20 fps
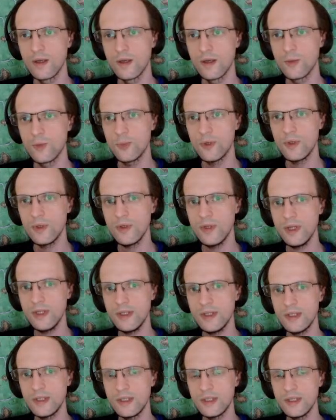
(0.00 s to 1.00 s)
But let's
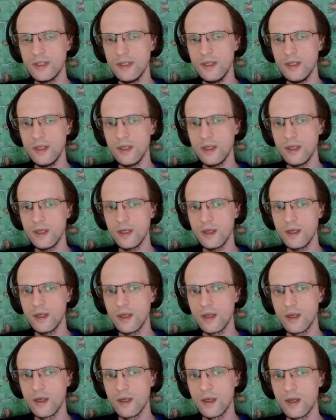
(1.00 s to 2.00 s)
see.
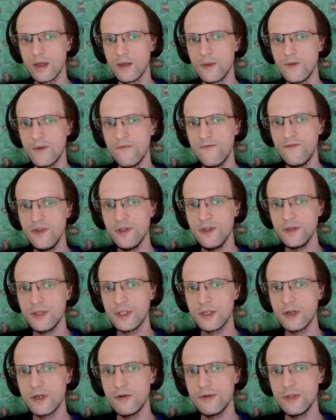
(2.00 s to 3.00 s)
The field is
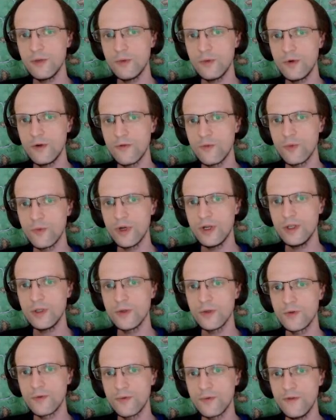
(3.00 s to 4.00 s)
currently worth 1, 2,
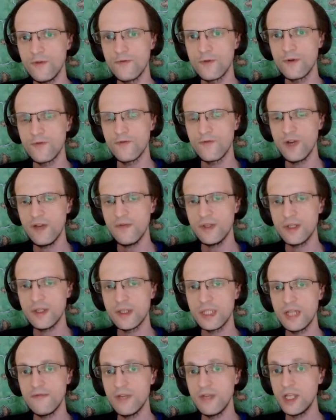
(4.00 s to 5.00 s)
3, 4, 5, 6,
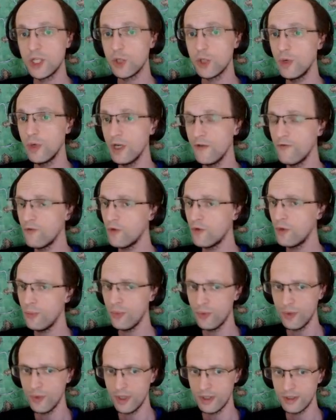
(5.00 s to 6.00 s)
7, 8, 24
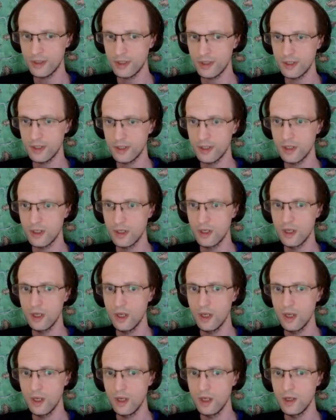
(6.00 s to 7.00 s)
points.
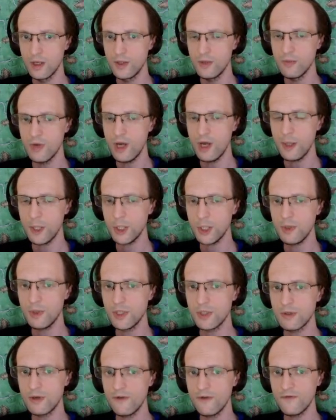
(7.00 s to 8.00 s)
The monasteries
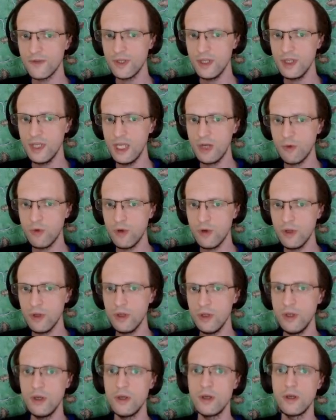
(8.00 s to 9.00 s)
are roughly
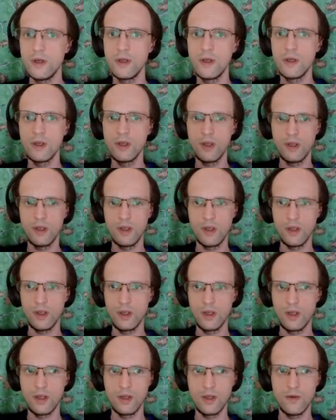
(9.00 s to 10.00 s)
equal.
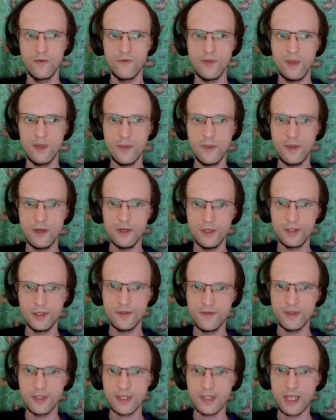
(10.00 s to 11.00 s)
Then there's
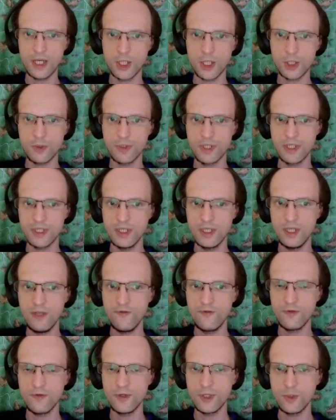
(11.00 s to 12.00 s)
this extra city
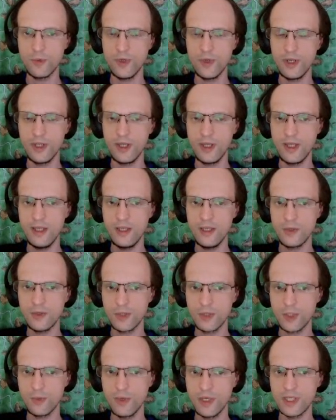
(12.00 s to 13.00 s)
for 28, or
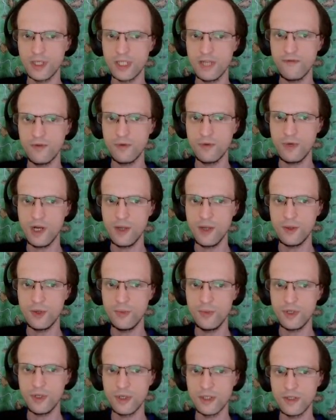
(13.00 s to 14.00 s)
27 rather,
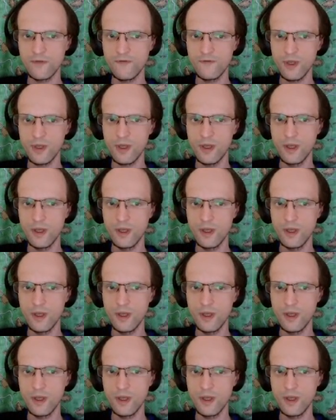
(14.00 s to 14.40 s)
because of the...